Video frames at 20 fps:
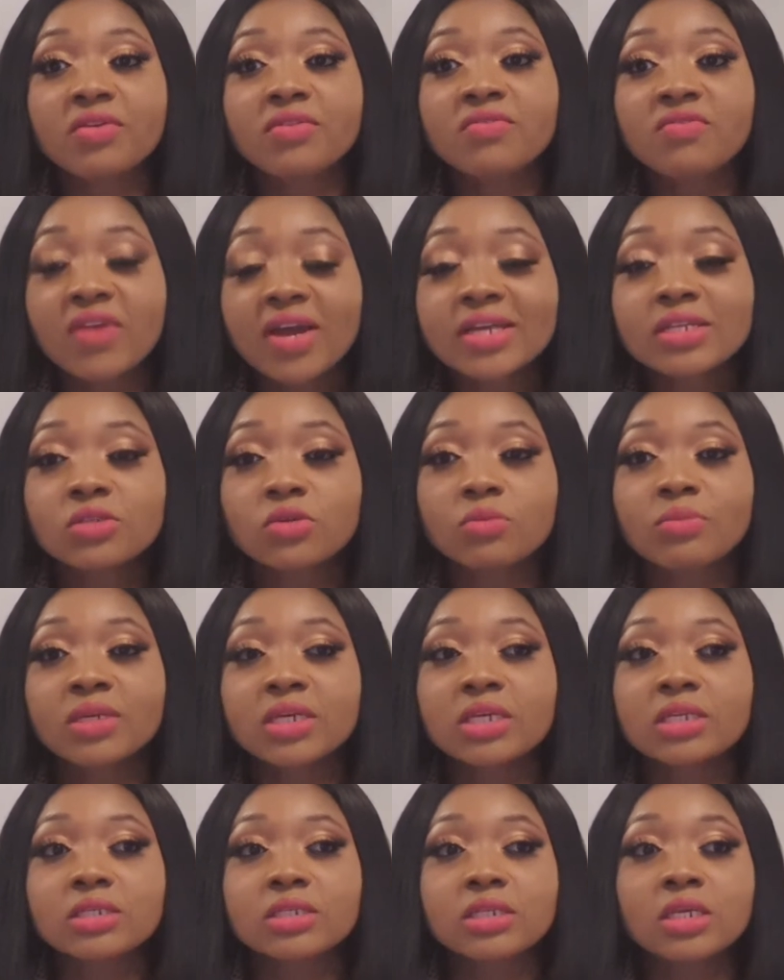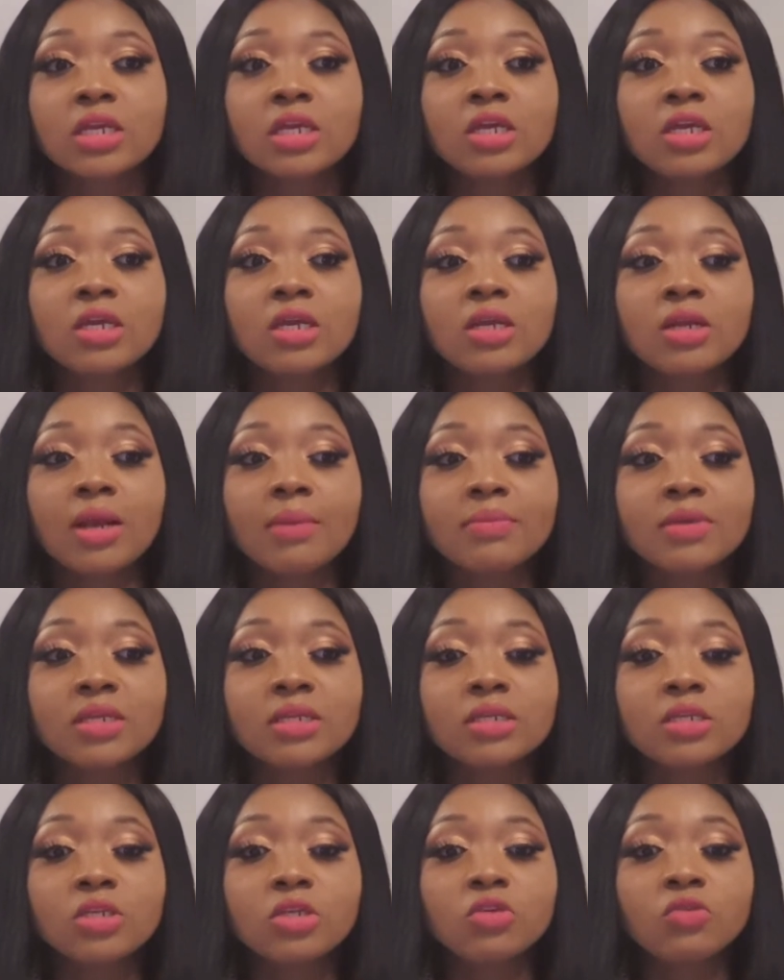vital, because I
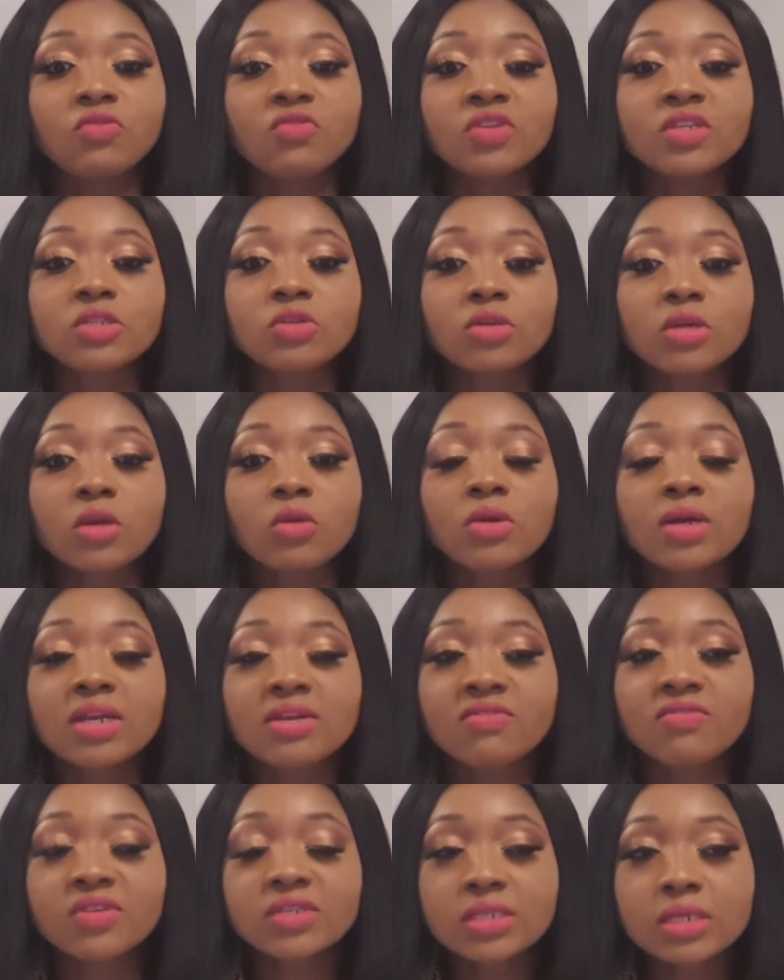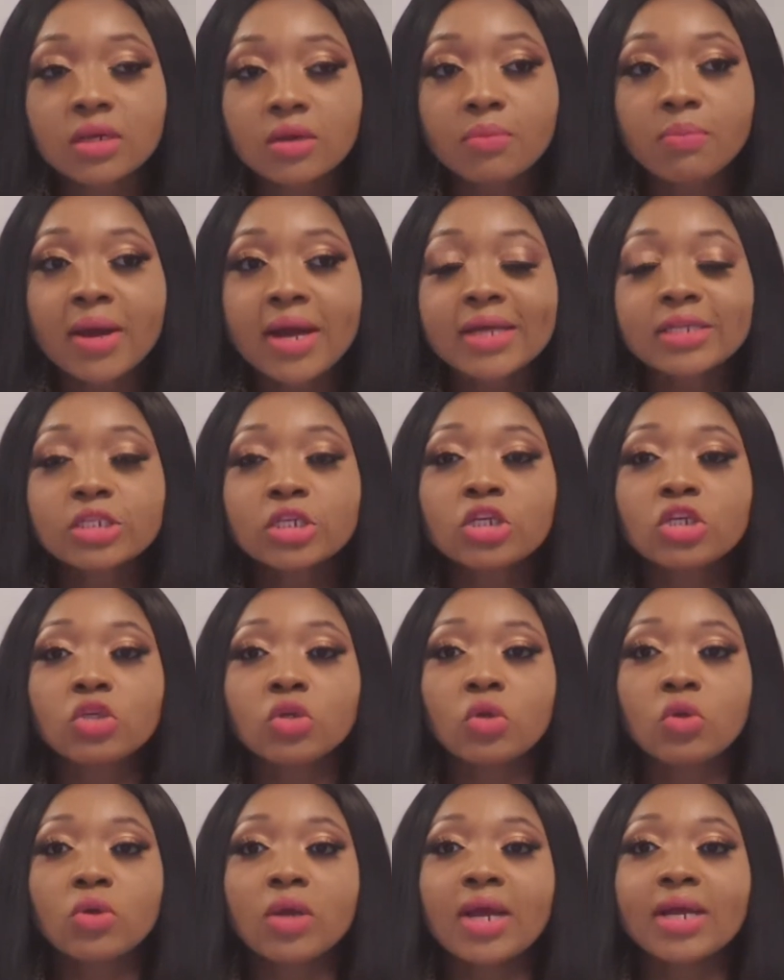mean, you can look at the physical part,
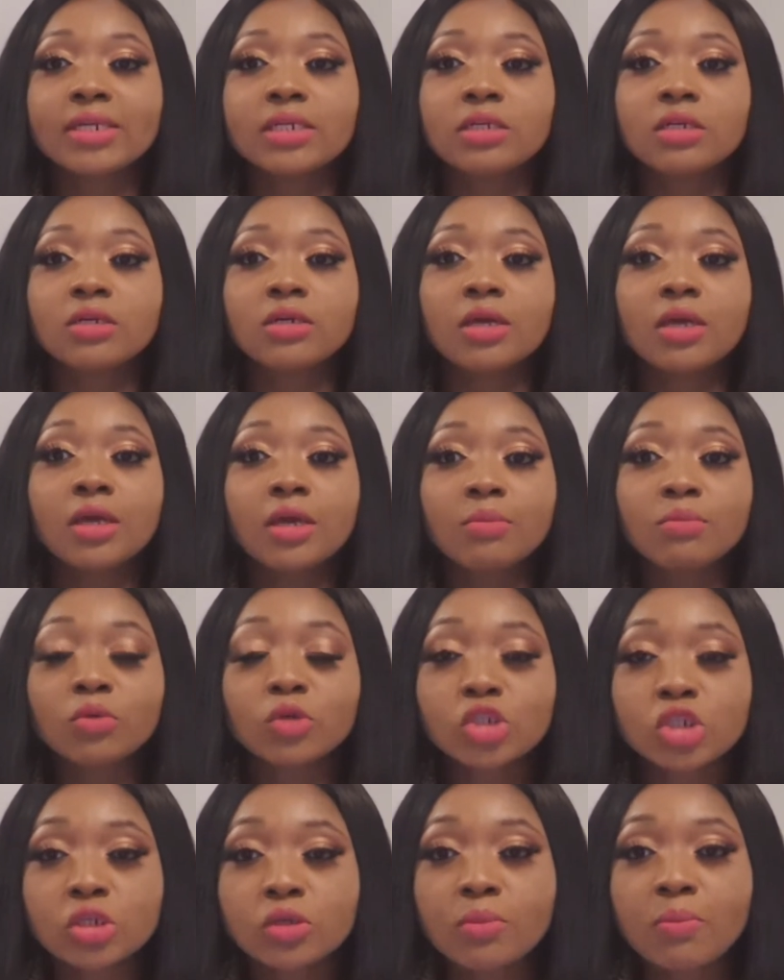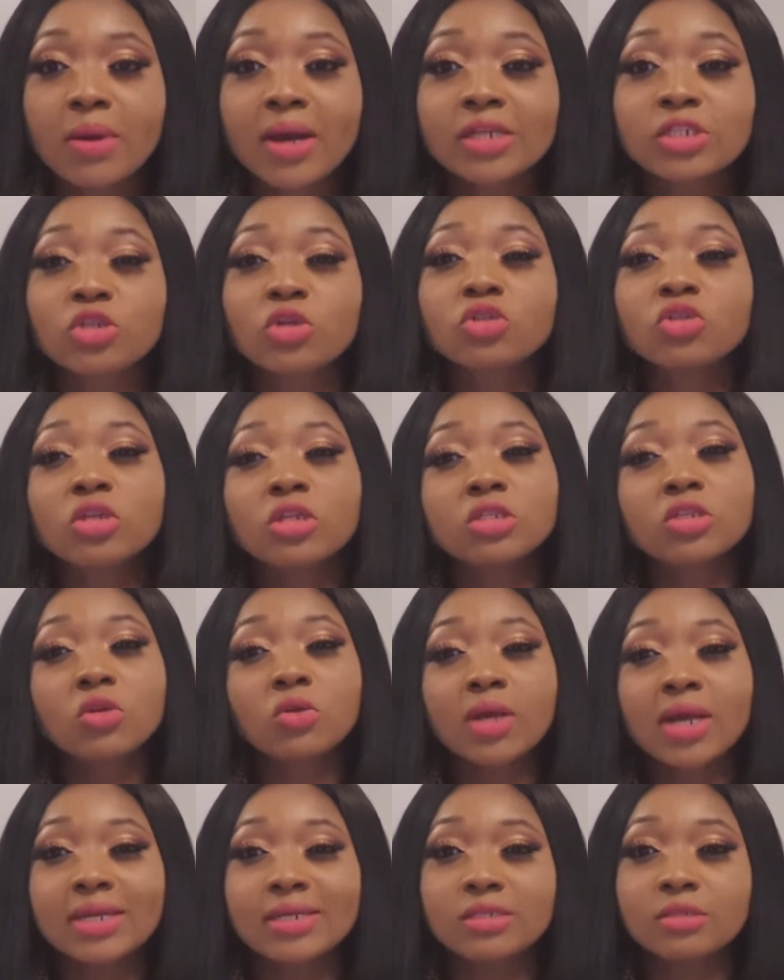you look at the emotional part, you also need to
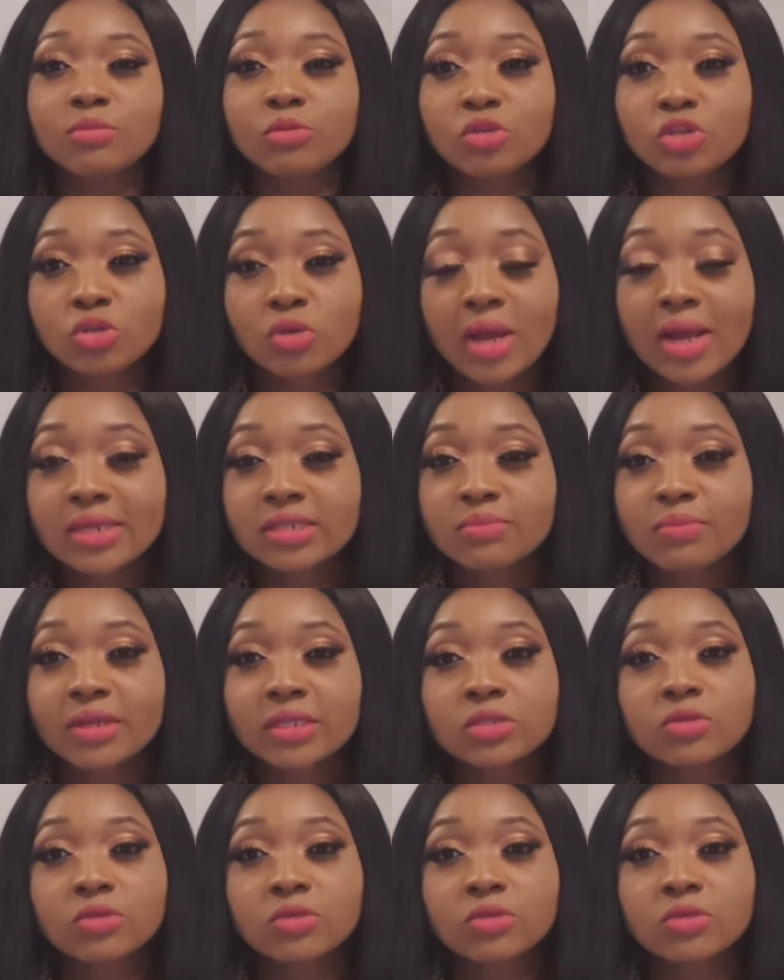look at the spiritual aspect.